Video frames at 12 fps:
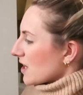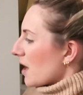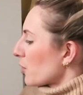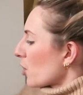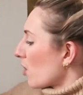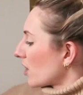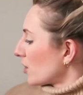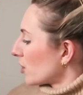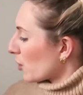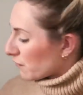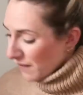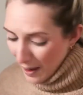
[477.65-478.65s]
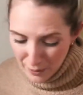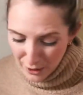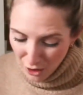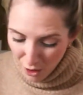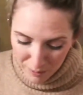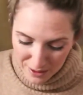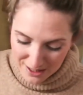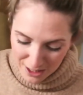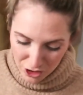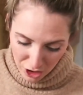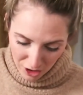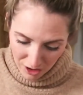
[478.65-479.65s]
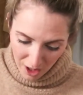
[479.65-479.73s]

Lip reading: I'm not going to know fabric composition.